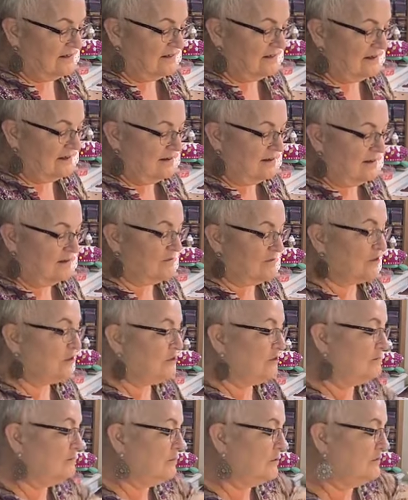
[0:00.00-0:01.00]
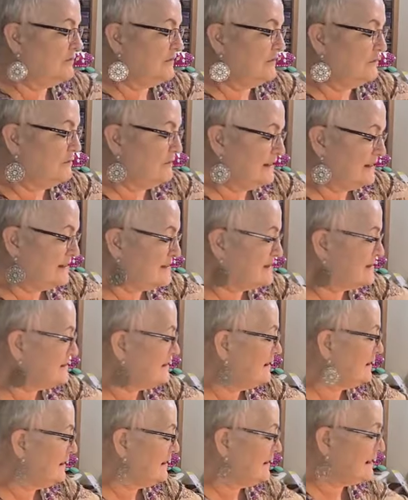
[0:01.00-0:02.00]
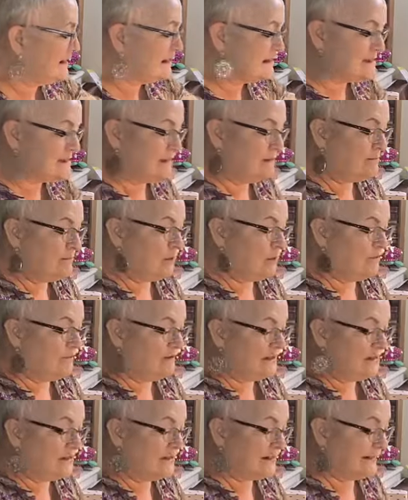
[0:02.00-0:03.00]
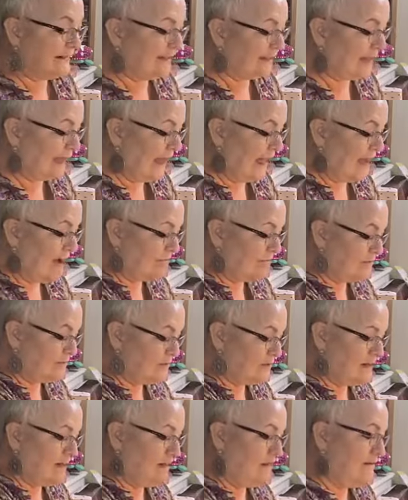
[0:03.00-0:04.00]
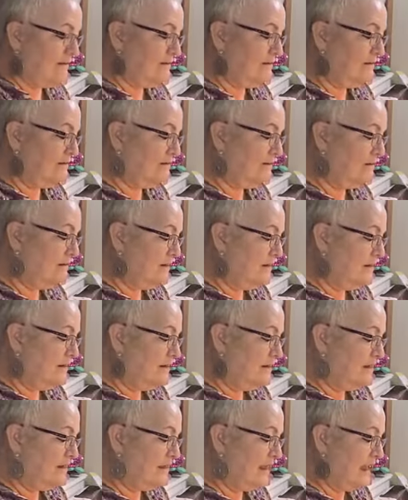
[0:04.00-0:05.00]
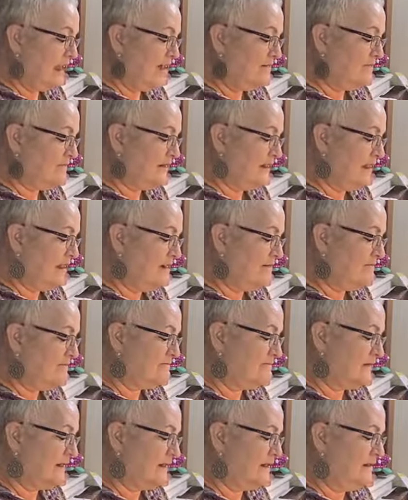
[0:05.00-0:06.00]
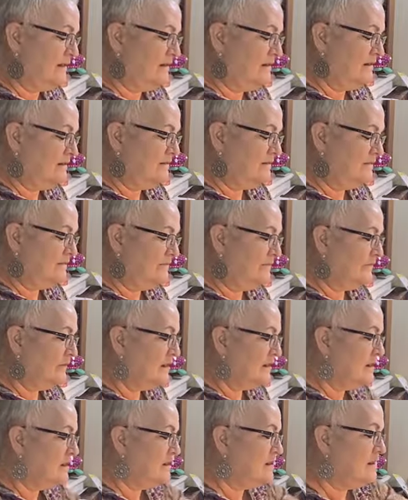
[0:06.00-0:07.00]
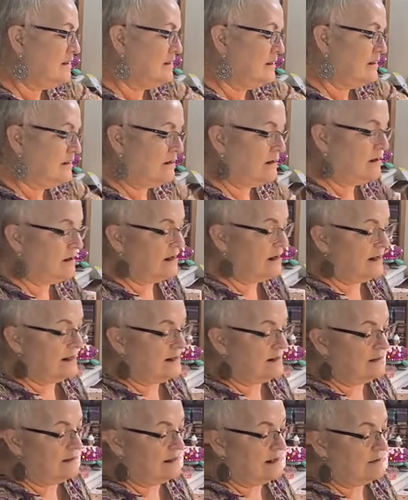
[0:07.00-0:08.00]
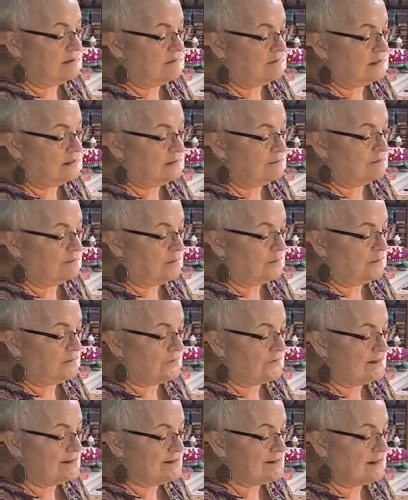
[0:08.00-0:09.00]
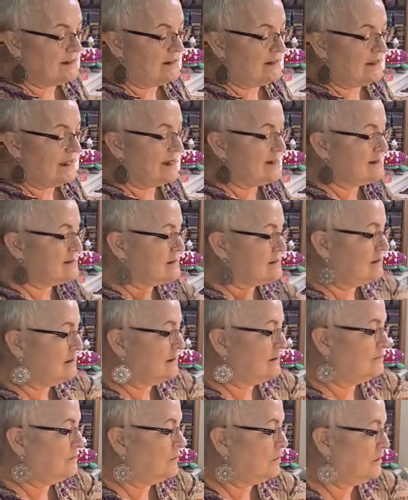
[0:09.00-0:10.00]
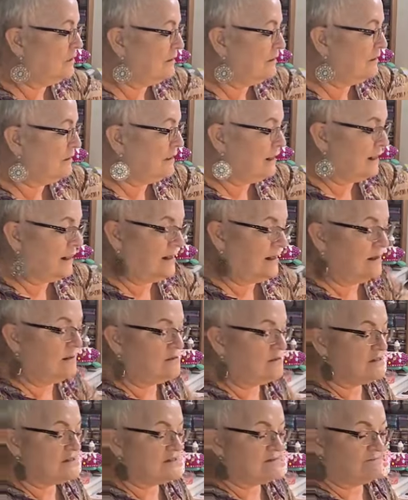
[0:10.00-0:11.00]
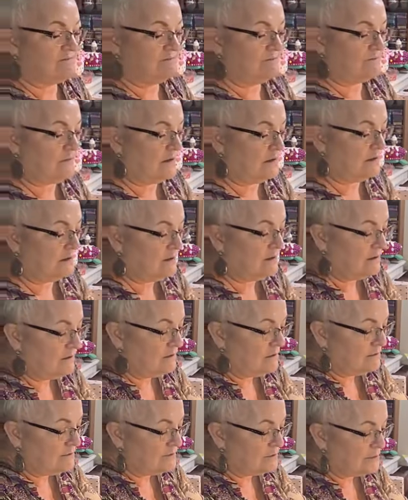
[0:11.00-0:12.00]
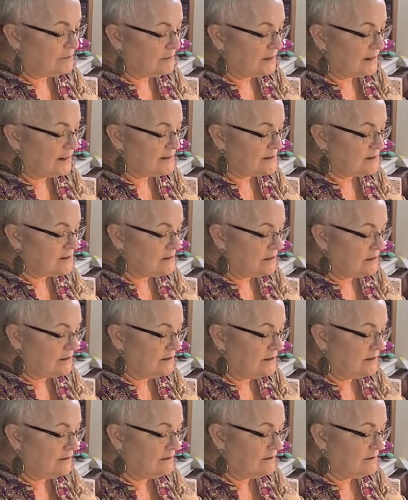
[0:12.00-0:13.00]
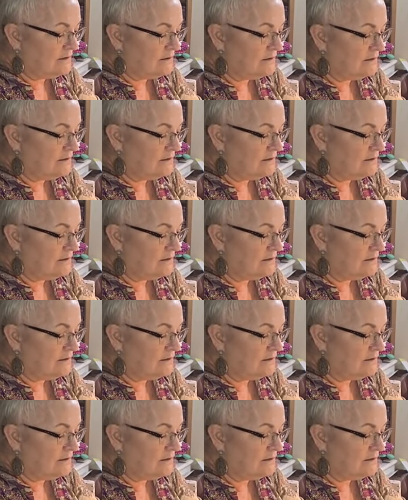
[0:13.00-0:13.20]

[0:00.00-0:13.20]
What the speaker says: I love a good movie when it's an innocent movie and you can laugh, right? Laugh and have fun. All right, now we're getting both these little legs on. Poor little guy. He just falling all over the place. Darn it.